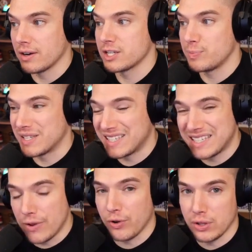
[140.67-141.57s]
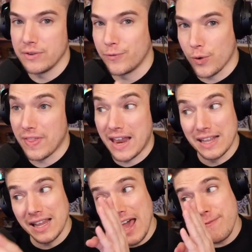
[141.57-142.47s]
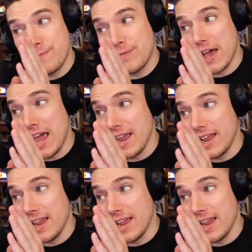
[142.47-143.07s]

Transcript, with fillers: specifically for that LF. Hey,